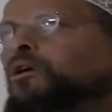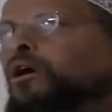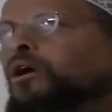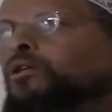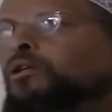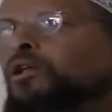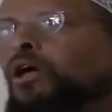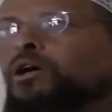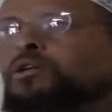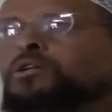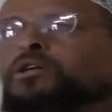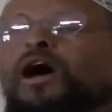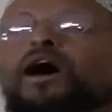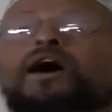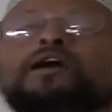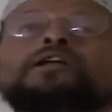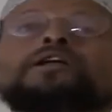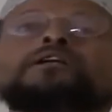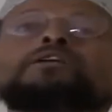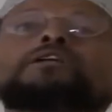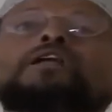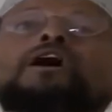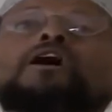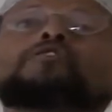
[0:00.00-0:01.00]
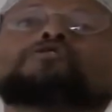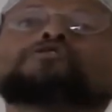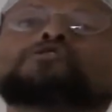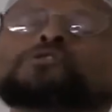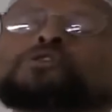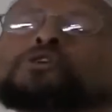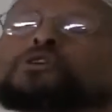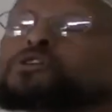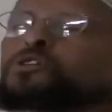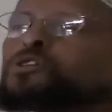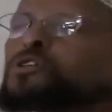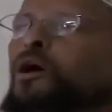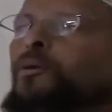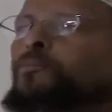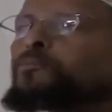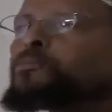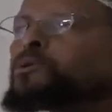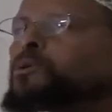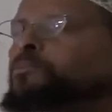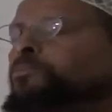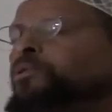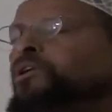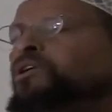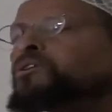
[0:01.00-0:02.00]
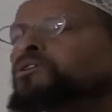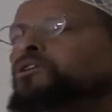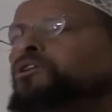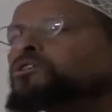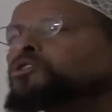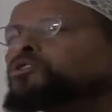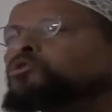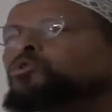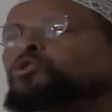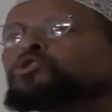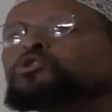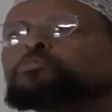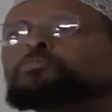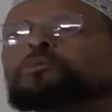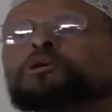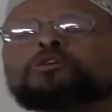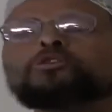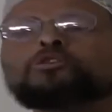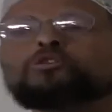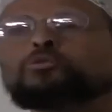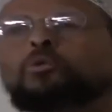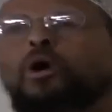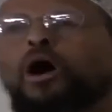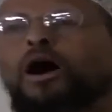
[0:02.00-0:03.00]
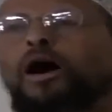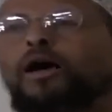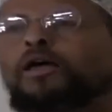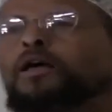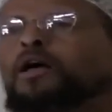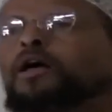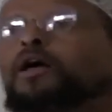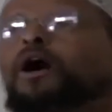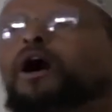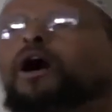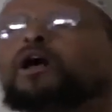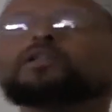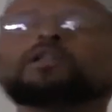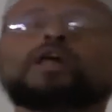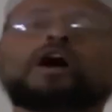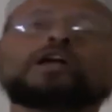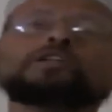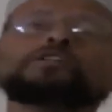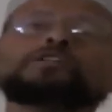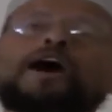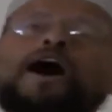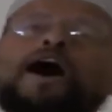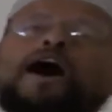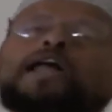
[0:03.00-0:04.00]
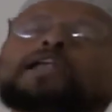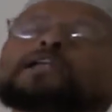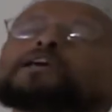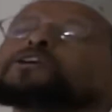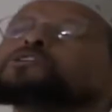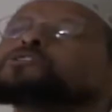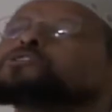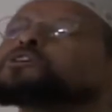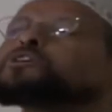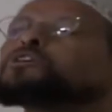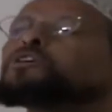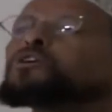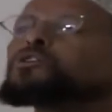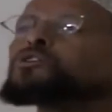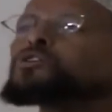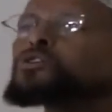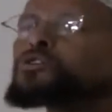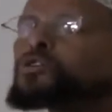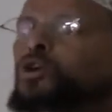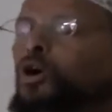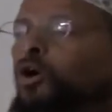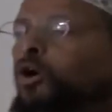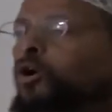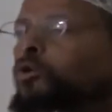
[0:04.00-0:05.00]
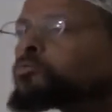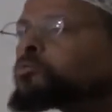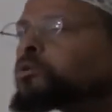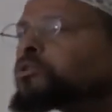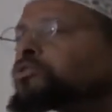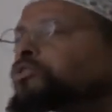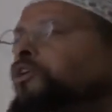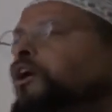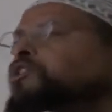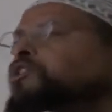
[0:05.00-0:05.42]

Allah Ta'ala loves to accept repentance, which means what? Allah Ta'ala isn't concerned with